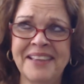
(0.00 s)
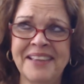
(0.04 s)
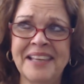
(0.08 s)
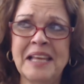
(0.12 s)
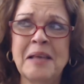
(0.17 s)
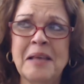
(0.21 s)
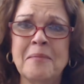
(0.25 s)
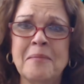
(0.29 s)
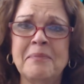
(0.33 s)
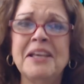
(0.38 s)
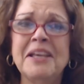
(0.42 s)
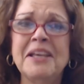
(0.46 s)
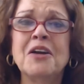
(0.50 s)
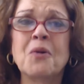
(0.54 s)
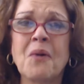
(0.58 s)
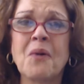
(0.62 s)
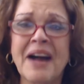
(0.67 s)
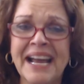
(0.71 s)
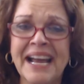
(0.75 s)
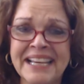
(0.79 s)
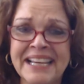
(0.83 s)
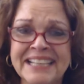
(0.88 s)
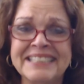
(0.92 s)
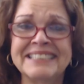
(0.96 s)
be
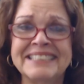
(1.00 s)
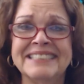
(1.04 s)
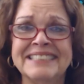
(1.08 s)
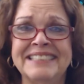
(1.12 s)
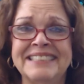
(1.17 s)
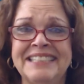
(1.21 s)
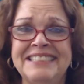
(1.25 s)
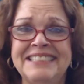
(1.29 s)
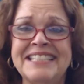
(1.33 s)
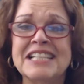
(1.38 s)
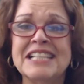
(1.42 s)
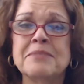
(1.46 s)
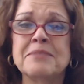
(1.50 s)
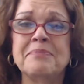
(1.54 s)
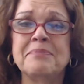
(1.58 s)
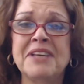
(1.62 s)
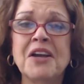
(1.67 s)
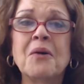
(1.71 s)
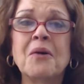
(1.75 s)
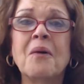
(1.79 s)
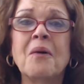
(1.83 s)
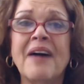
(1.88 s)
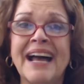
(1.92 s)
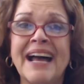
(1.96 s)
quiet. Just be
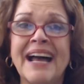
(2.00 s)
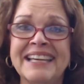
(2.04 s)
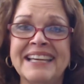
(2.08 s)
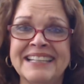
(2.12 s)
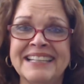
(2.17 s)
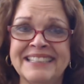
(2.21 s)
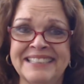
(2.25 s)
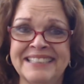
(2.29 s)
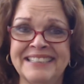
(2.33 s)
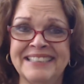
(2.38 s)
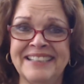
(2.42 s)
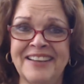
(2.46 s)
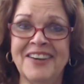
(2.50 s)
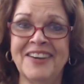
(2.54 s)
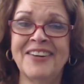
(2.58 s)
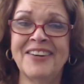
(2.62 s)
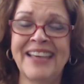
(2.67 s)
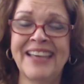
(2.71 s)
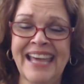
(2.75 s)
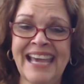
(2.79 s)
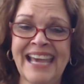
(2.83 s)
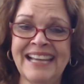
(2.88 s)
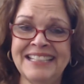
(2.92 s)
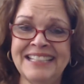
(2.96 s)
quiet.
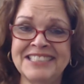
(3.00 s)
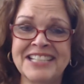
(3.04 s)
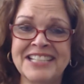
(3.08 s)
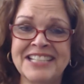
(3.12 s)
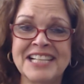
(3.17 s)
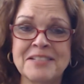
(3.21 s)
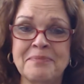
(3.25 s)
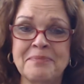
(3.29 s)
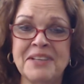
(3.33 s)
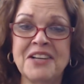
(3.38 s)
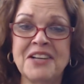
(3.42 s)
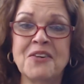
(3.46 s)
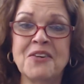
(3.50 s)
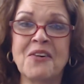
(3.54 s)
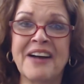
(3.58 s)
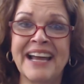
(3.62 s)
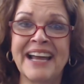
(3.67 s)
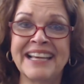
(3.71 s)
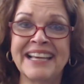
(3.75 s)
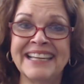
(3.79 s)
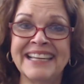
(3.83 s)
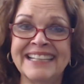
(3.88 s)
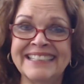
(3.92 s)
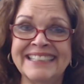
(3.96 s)
Okay? Just be
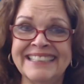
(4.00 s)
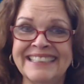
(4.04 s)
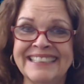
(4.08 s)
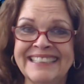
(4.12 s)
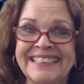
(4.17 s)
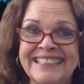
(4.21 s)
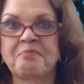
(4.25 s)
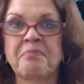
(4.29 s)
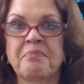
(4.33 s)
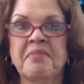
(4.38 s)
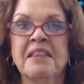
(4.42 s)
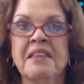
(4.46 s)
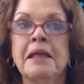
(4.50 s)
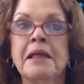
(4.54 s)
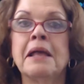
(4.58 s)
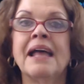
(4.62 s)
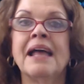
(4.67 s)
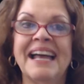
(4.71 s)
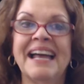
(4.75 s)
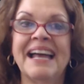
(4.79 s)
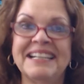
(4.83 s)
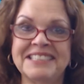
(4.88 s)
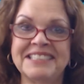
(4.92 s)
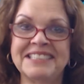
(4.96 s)
quiet.
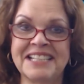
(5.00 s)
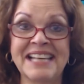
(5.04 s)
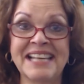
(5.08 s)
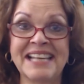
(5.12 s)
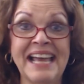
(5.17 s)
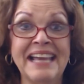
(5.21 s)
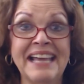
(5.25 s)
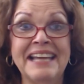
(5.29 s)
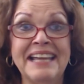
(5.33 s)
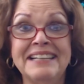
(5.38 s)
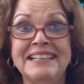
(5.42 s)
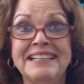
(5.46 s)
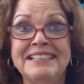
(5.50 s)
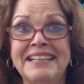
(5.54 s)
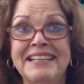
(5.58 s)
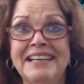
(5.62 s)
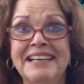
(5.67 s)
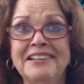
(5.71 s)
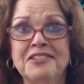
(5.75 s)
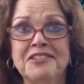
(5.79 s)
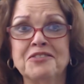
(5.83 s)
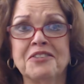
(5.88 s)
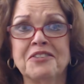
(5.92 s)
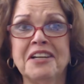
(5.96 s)
I just I had to take
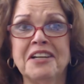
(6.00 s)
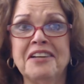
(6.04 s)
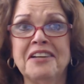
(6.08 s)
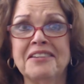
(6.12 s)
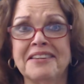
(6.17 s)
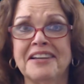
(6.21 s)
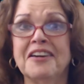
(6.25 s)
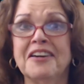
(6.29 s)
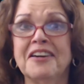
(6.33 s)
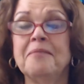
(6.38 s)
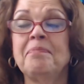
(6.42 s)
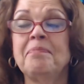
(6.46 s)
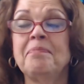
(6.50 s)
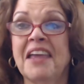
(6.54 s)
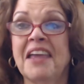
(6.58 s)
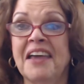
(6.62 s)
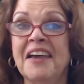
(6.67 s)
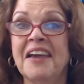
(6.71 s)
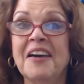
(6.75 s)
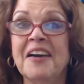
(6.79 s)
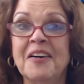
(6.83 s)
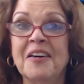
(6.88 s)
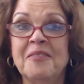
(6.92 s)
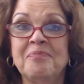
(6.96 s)
a drink there.
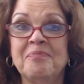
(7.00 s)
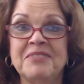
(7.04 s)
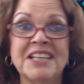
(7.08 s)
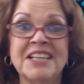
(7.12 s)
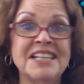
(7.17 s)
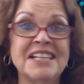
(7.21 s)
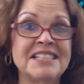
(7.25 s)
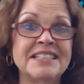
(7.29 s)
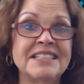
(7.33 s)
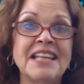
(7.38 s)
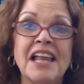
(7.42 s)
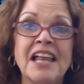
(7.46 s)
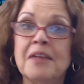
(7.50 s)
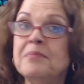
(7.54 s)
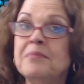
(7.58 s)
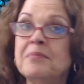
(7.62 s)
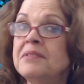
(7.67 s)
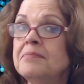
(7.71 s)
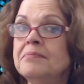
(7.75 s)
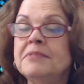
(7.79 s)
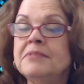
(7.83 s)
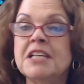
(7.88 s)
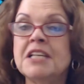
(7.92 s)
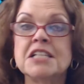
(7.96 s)
Oh, just tell them,
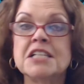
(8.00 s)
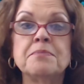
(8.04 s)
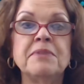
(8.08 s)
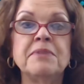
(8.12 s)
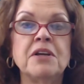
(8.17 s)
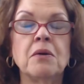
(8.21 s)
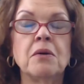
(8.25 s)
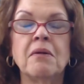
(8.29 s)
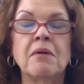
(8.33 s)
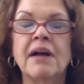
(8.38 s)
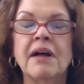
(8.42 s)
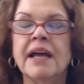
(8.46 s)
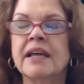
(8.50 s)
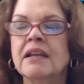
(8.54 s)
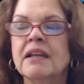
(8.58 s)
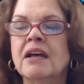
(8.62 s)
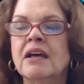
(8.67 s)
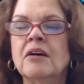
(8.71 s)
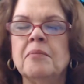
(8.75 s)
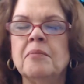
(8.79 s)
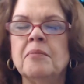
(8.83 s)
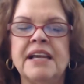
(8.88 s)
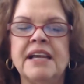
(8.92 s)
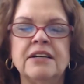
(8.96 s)
just be quiet. Oh
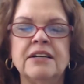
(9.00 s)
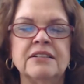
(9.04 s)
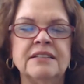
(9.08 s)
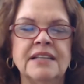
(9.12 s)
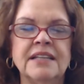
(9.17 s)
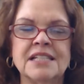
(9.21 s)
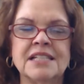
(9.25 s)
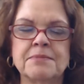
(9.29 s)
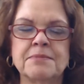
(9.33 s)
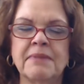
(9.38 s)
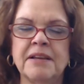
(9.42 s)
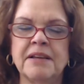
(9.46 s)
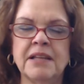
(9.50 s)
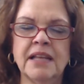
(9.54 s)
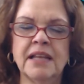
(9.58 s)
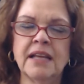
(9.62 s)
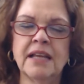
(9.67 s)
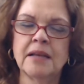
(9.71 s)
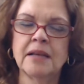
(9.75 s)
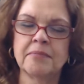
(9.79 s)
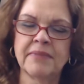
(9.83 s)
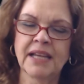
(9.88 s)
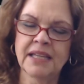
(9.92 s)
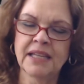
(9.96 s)
my goodness. My
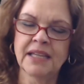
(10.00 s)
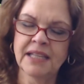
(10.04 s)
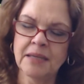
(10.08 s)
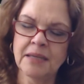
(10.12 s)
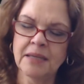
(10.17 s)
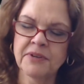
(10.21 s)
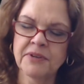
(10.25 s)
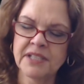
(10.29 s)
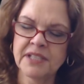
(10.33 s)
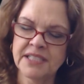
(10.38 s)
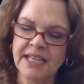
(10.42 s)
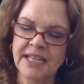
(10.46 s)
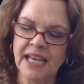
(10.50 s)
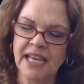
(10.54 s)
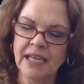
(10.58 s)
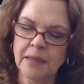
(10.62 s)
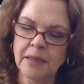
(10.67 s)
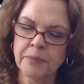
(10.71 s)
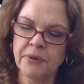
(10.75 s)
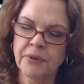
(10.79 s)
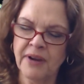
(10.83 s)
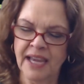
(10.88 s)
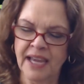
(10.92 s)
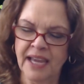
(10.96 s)
my Libras take a
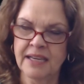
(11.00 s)
break.